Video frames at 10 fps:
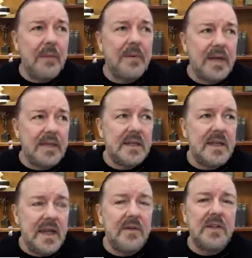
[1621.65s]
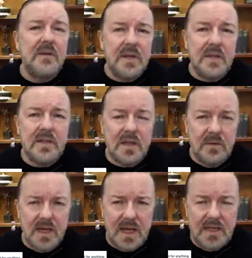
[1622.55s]
happy to never do another
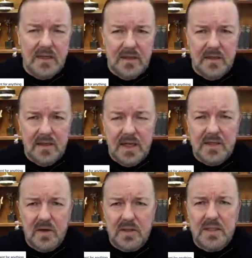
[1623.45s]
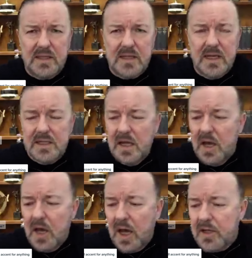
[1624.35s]
show again. It's got to that stage.
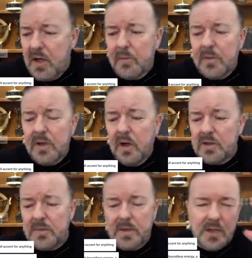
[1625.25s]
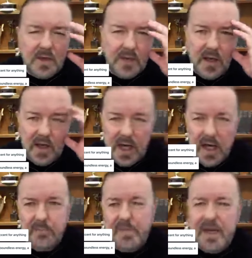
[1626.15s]
And not just because I think I
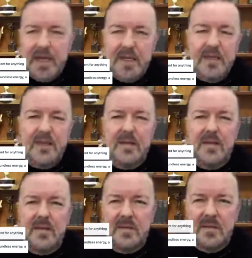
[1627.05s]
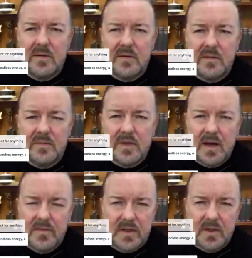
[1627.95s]
can't beat
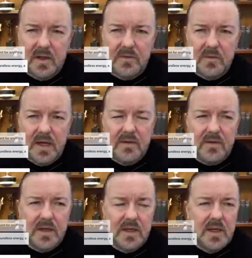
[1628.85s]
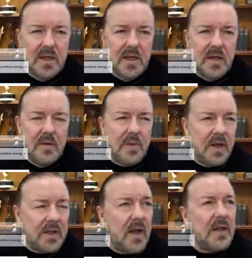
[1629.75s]
Afterlife or whatever,
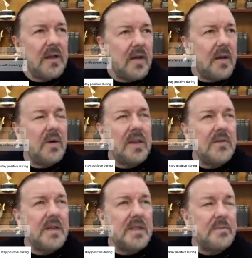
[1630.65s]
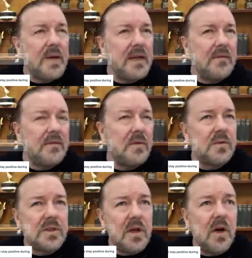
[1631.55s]
but I don't know what there is to beat,
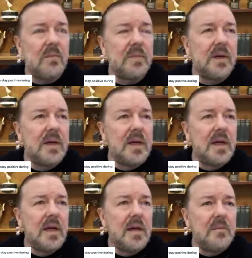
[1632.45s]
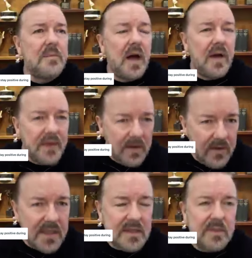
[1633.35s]
full stop. But
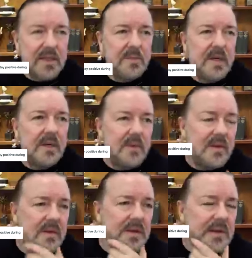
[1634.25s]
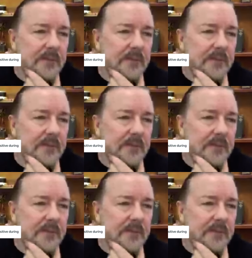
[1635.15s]
there is something to beat with